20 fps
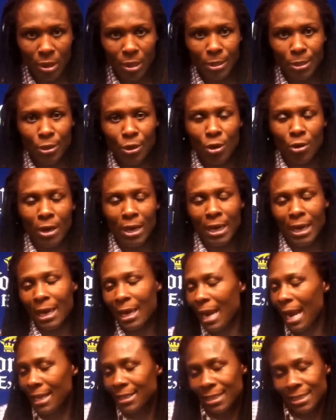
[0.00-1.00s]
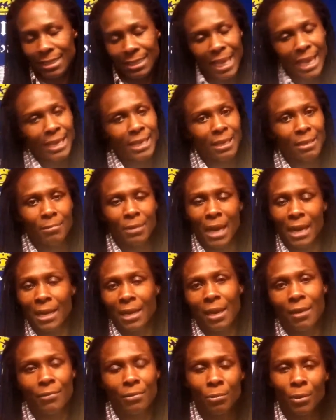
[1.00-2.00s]
You know, and I just thank him, and I
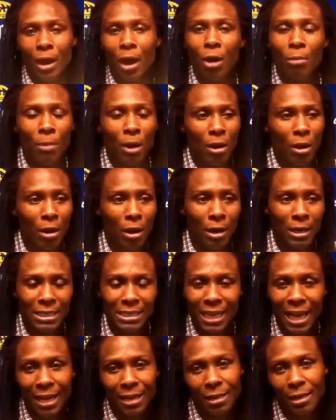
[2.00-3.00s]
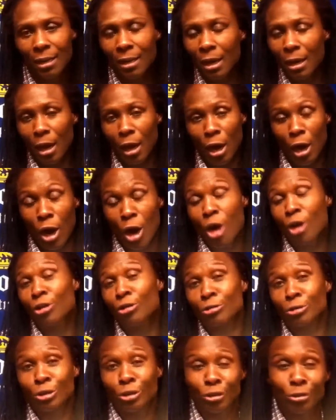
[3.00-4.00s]
love him with all my heart. He's like a
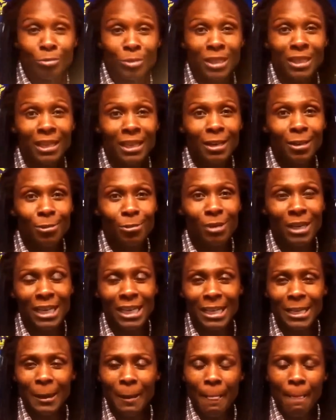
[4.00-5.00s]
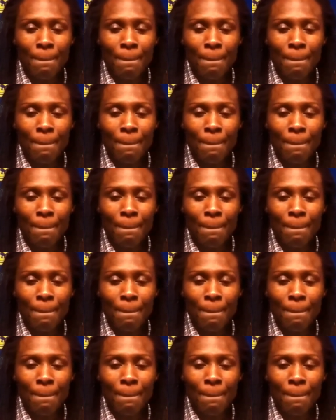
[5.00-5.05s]
uncle to me, really.